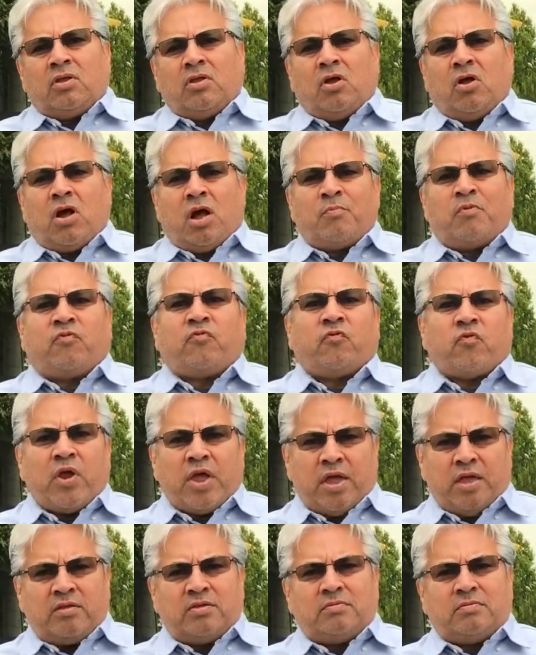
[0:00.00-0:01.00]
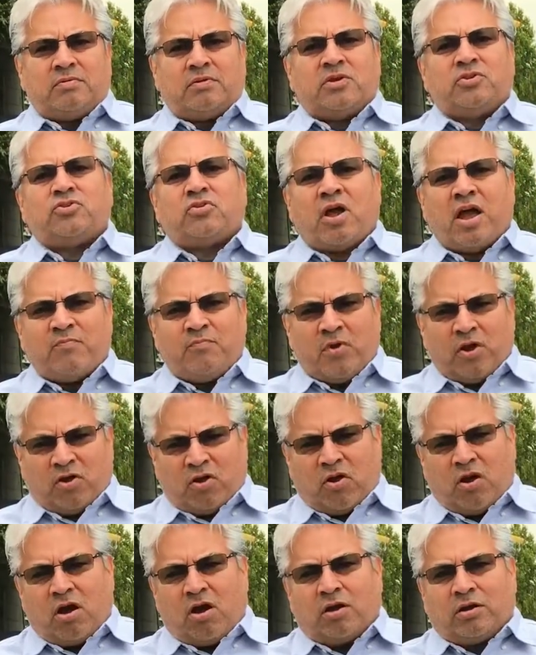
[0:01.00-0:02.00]
I'm afraid to drive my
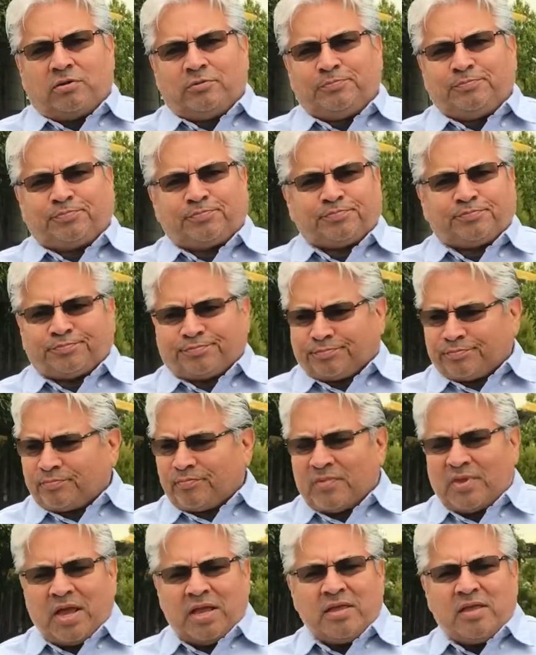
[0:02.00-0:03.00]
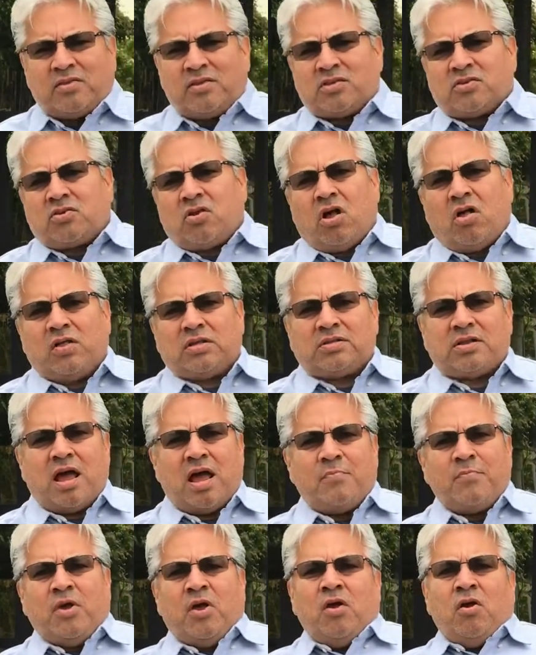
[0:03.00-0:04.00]
car. I get this call all the
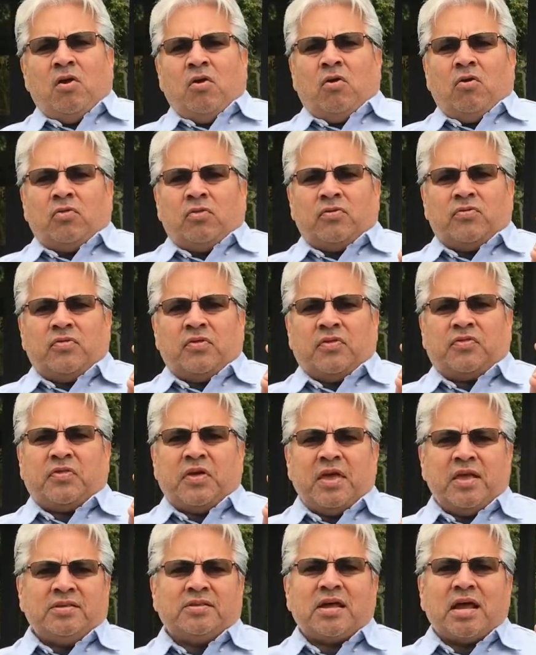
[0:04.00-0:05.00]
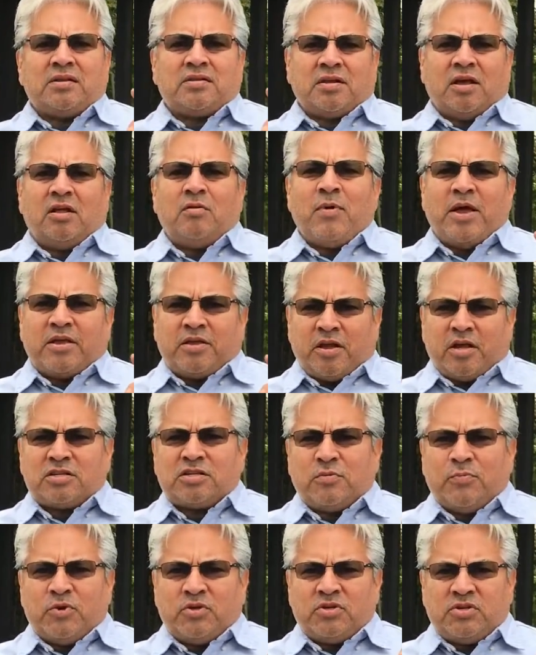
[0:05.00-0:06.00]
time. The things I tell my
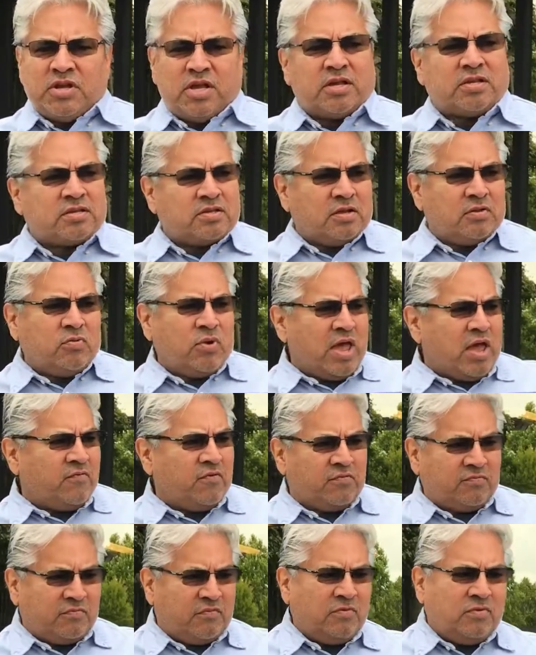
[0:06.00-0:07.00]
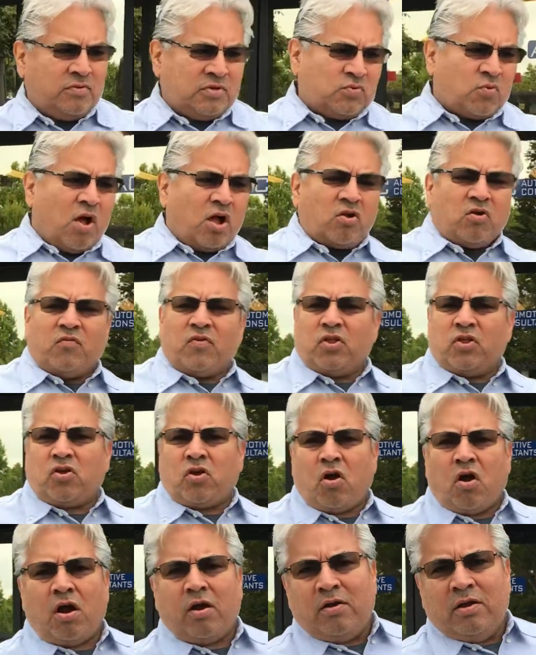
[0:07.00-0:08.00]
customers is this, and let's walk over to the
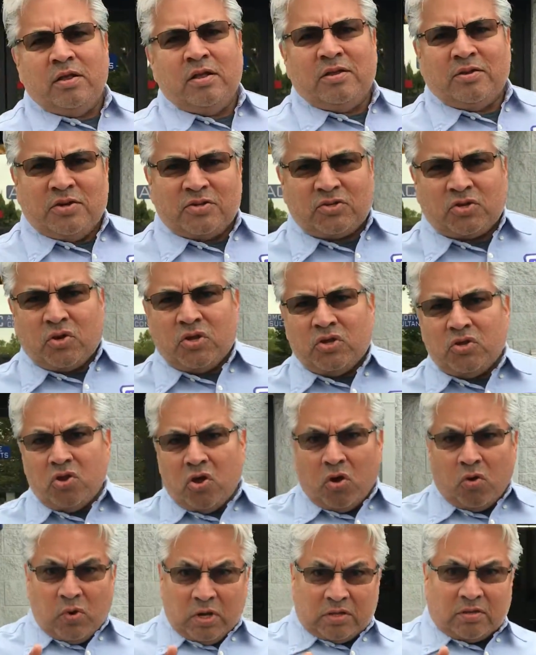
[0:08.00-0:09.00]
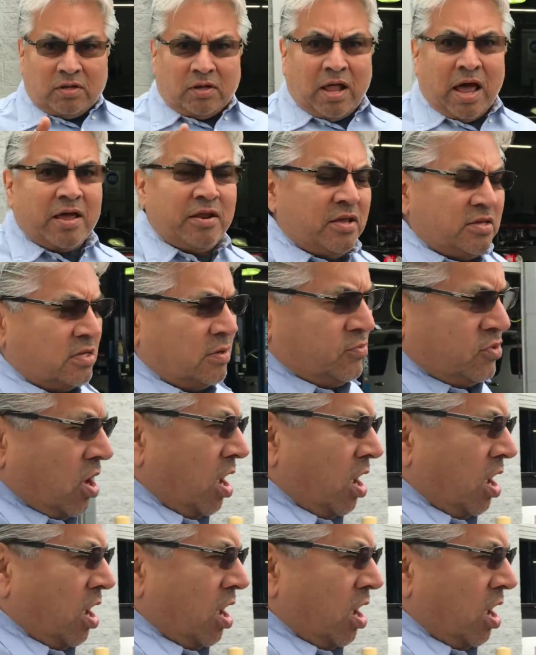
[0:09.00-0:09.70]
car just so you know what the light is I'm